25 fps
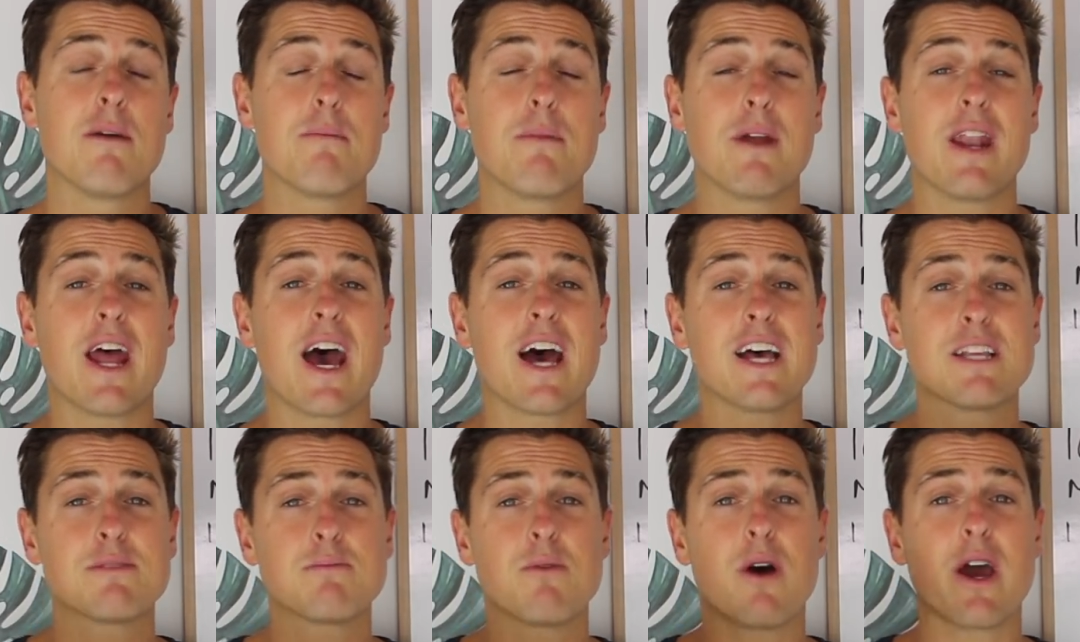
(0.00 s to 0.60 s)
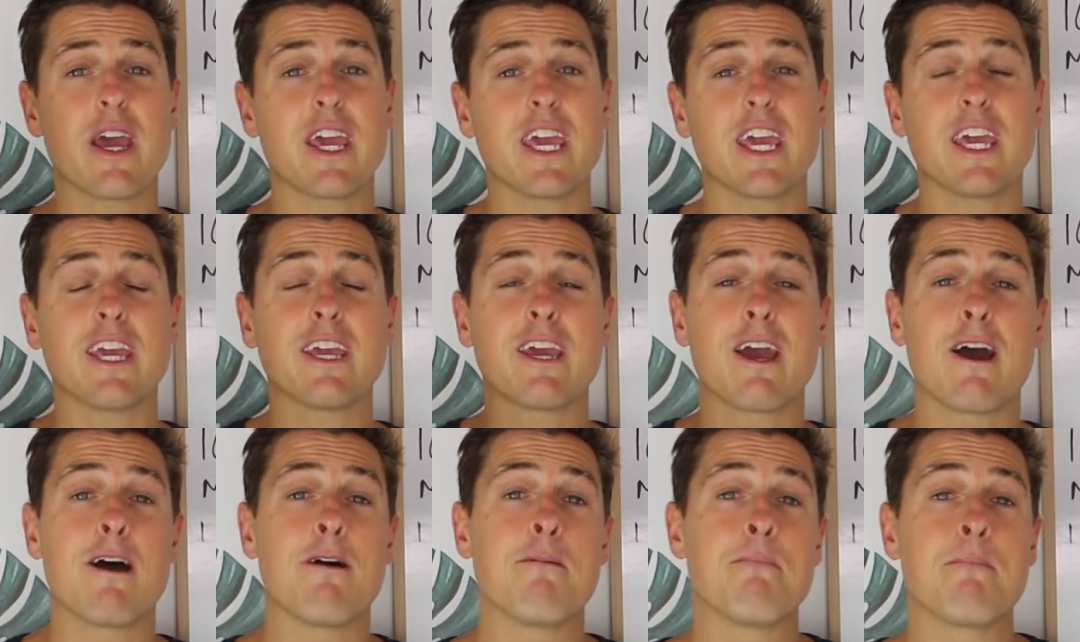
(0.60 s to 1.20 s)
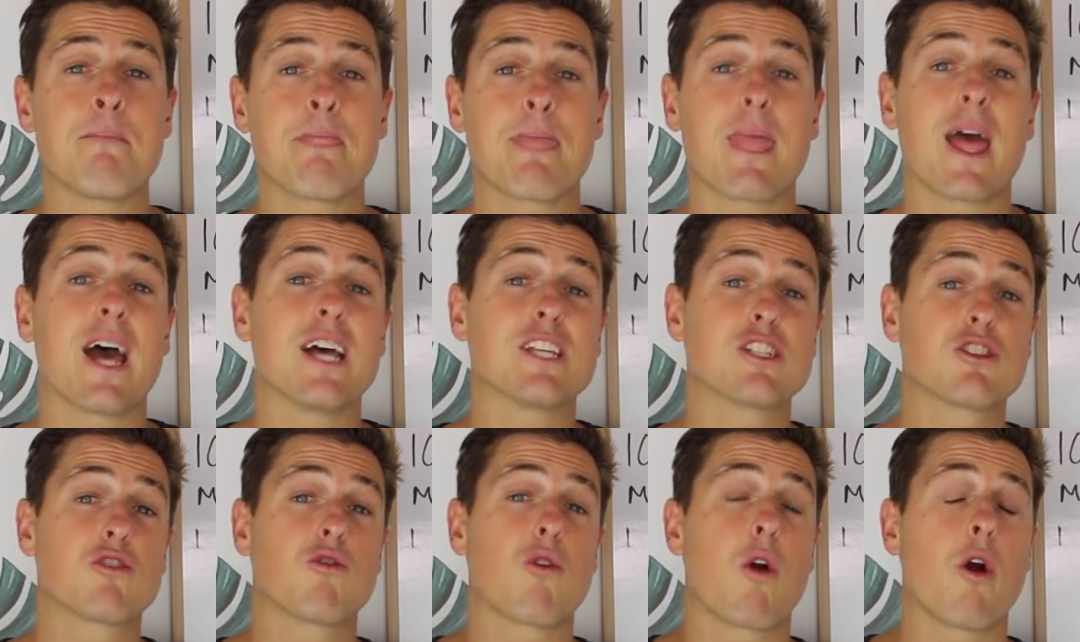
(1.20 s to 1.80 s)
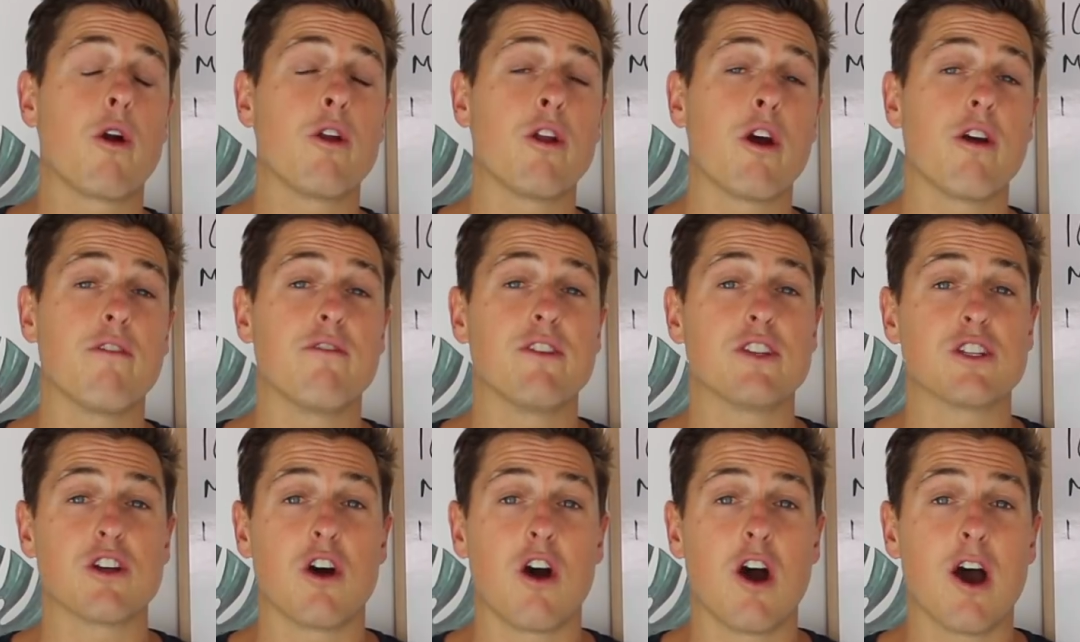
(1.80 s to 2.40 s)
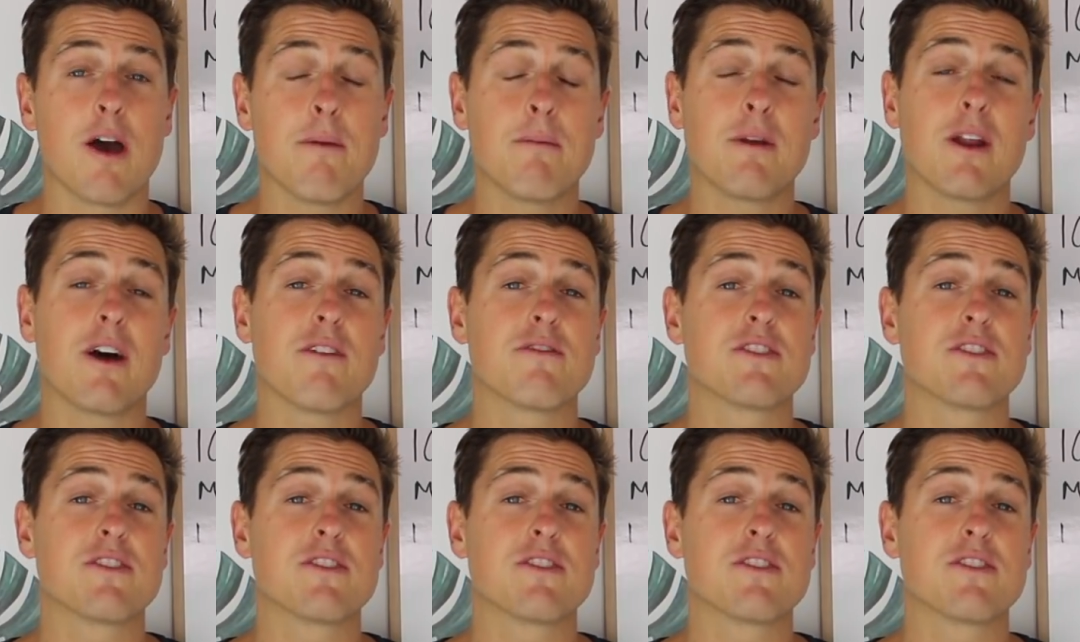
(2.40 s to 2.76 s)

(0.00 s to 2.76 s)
But as my income has grown over time and